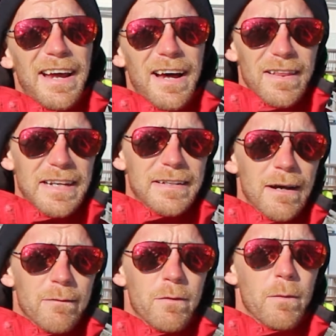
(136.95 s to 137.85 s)
I laid
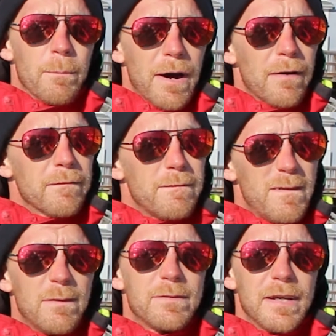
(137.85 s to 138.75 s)
down for about
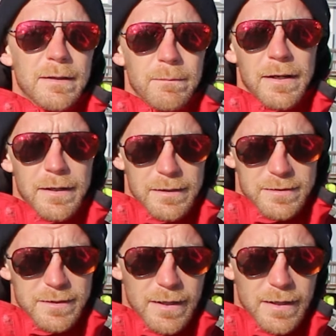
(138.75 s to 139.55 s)
15 minutes,